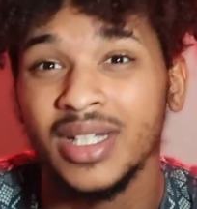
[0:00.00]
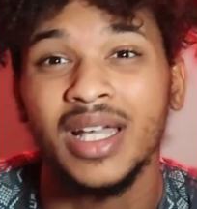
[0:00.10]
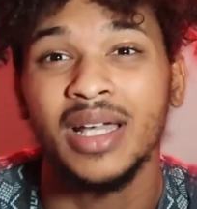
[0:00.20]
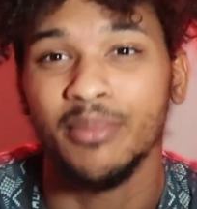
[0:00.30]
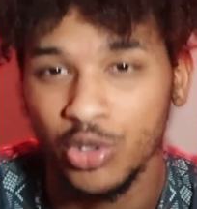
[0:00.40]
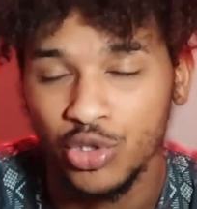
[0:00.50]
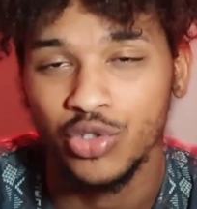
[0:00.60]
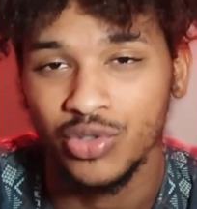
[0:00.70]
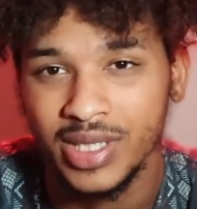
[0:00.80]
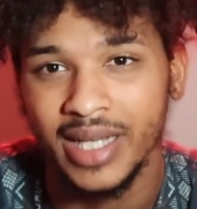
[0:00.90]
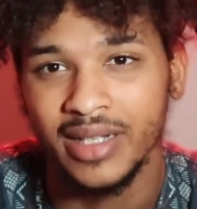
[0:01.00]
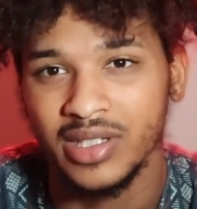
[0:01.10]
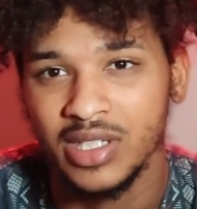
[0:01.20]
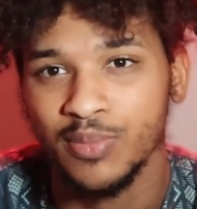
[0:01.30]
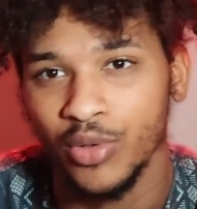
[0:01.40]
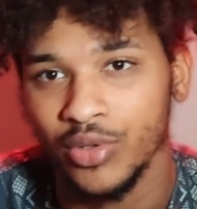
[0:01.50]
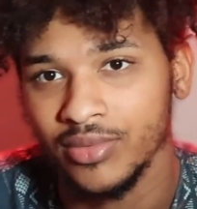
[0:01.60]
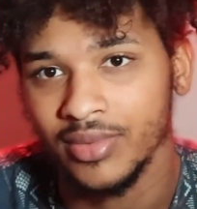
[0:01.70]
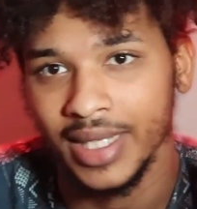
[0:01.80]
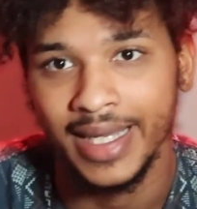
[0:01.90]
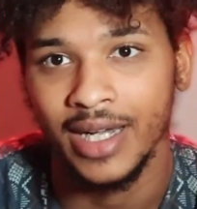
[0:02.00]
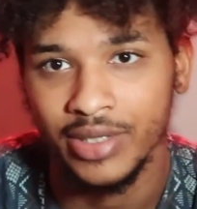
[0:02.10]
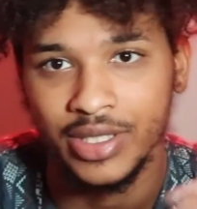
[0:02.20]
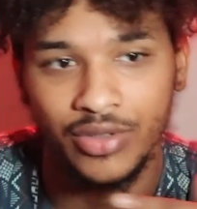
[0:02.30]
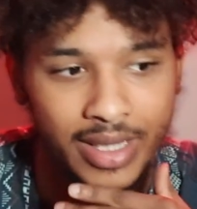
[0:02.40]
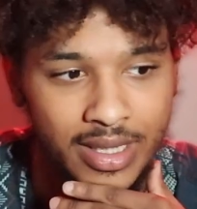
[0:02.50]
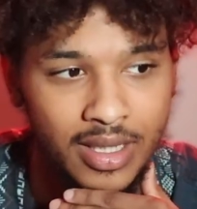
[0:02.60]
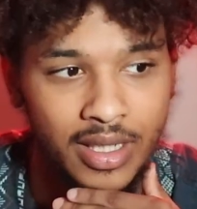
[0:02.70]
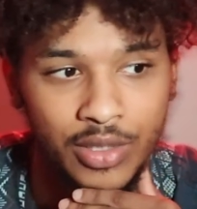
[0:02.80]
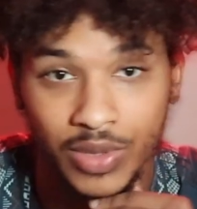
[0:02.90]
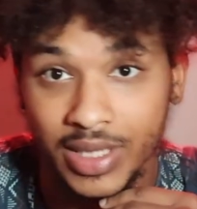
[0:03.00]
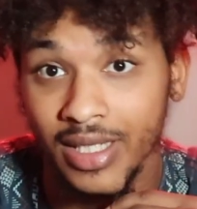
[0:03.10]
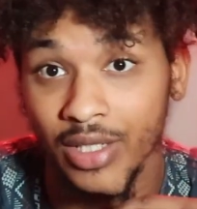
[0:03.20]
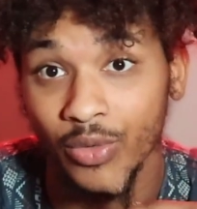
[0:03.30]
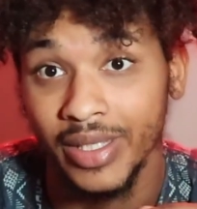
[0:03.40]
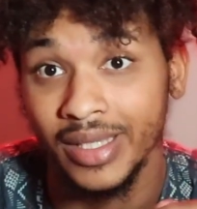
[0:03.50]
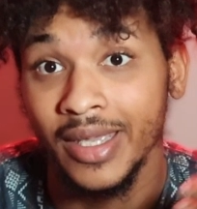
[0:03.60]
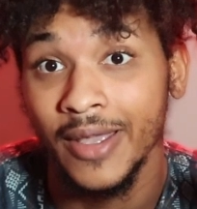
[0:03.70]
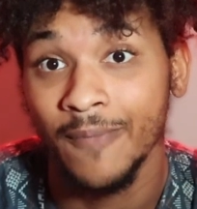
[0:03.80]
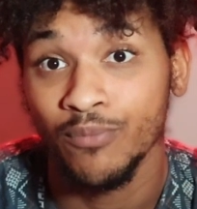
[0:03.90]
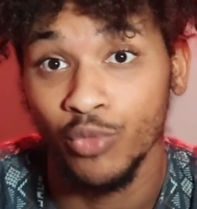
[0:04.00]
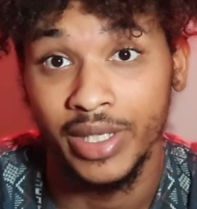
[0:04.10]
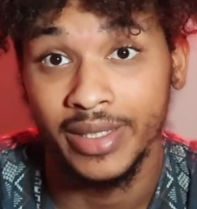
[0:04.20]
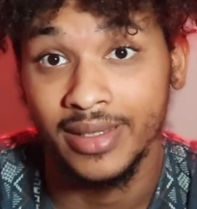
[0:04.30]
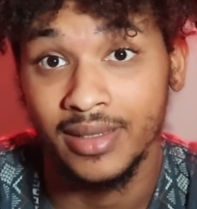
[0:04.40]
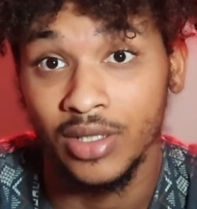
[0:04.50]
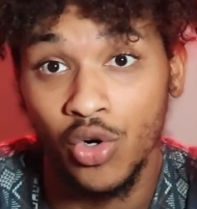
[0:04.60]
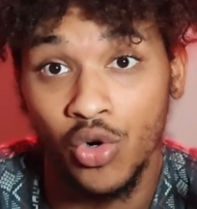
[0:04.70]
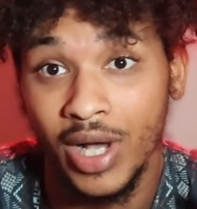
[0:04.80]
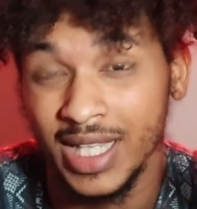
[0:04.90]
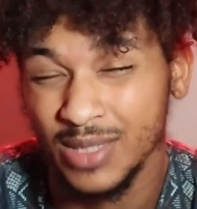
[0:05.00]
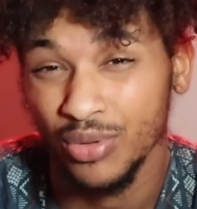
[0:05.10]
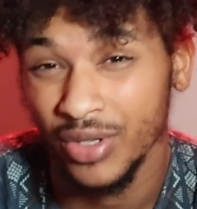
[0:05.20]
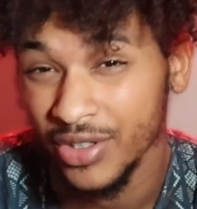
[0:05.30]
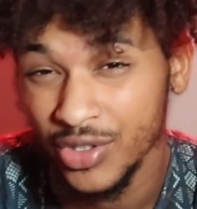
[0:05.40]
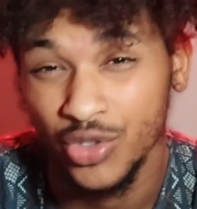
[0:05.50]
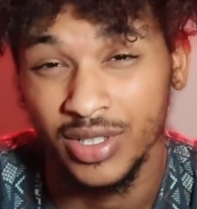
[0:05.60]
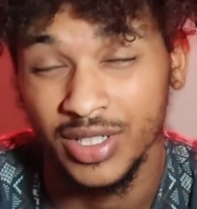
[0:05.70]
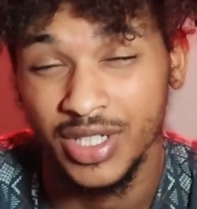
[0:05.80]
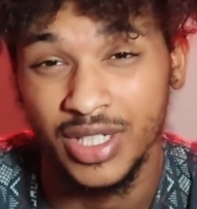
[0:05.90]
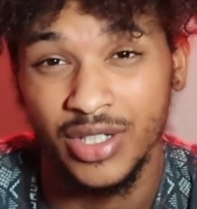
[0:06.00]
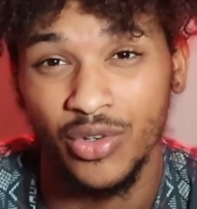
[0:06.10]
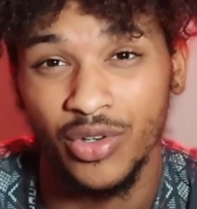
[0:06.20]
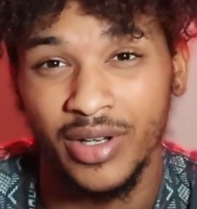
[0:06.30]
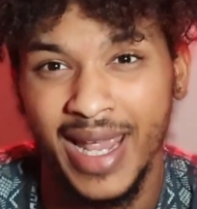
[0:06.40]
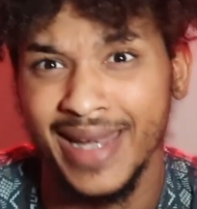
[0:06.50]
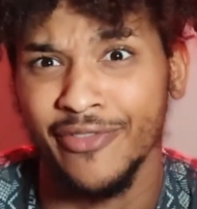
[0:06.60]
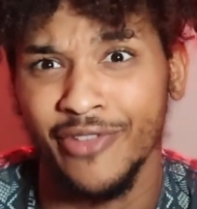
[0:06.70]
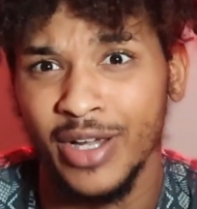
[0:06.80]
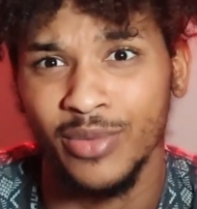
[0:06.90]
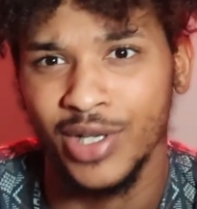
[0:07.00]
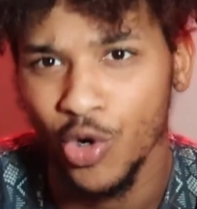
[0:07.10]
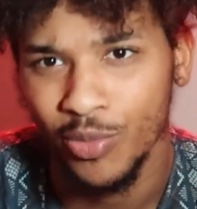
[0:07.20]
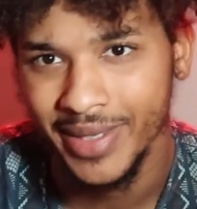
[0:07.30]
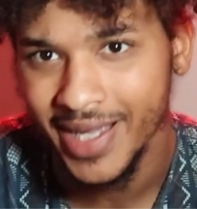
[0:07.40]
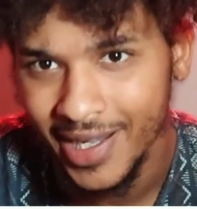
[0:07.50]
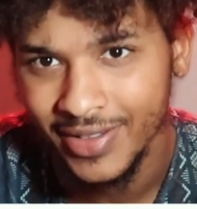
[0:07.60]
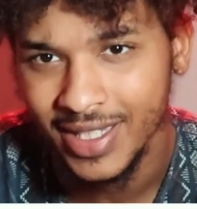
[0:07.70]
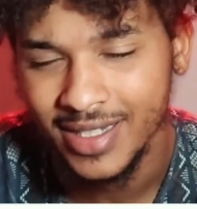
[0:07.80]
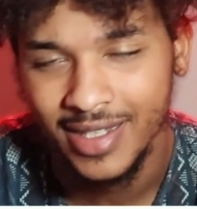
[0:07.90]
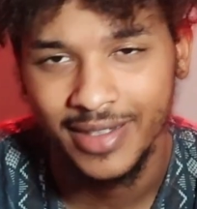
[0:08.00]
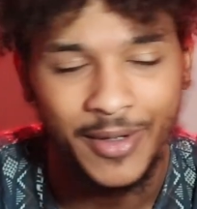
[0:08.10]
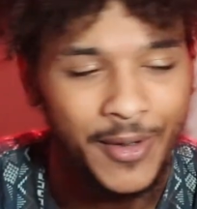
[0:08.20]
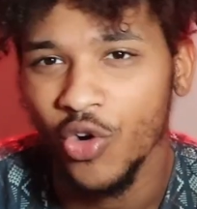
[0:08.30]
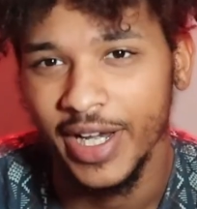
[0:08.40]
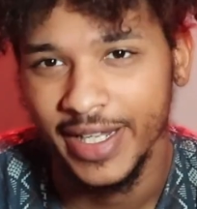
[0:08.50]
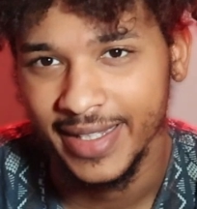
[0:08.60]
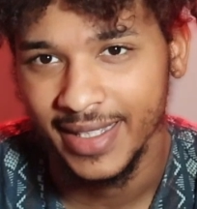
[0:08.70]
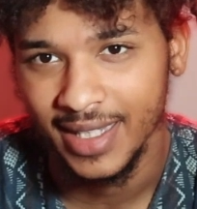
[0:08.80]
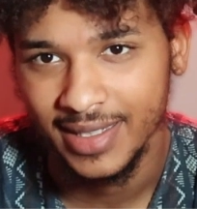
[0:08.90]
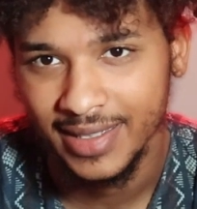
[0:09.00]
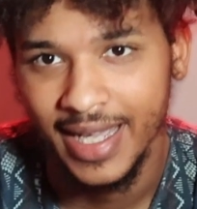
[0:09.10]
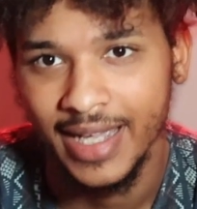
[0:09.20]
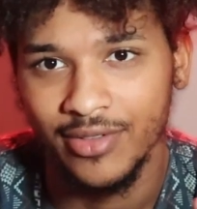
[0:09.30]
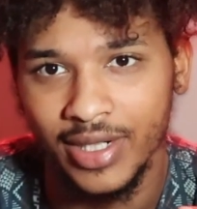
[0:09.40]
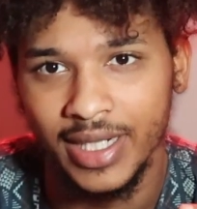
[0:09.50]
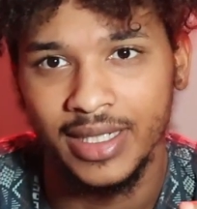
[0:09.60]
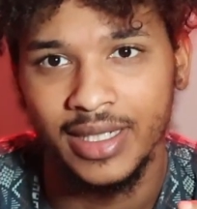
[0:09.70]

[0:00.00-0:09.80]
emotional side of the sport, like how Israel Adesanya was dealing with the whole Alex Pereira trilogy, or any fight with Colby Covington or anything like that, right?